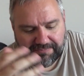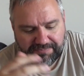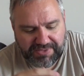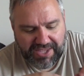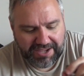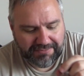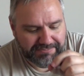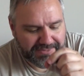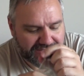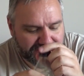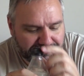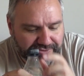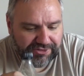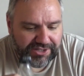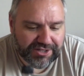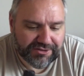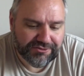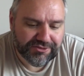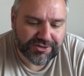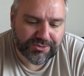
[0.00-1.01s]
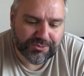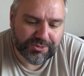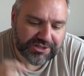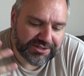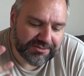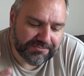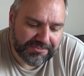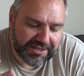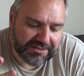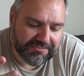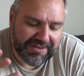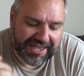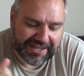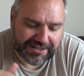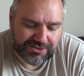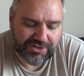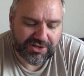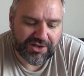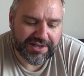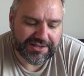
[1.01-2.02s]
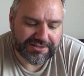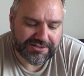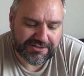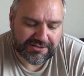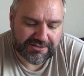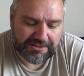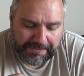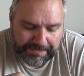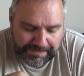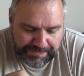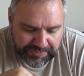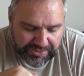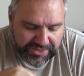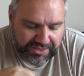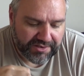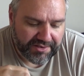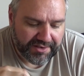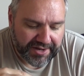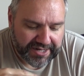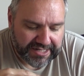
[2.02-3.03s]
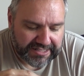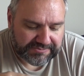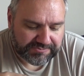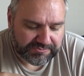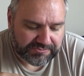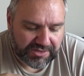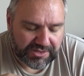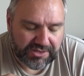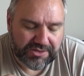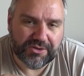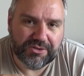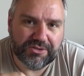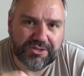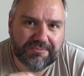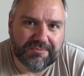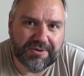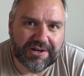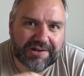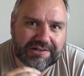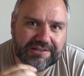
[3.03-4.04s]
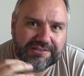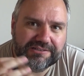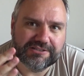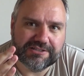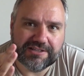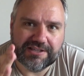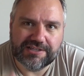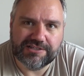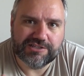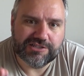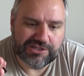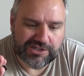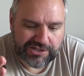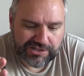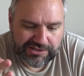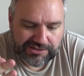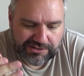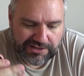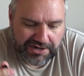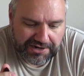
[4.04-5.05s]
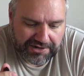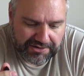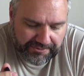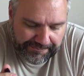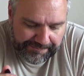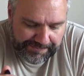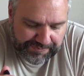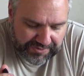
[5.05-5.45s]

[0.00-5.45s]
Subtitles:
that meat flavor with the Big Mac sauce, you know, the American sliced cheese there,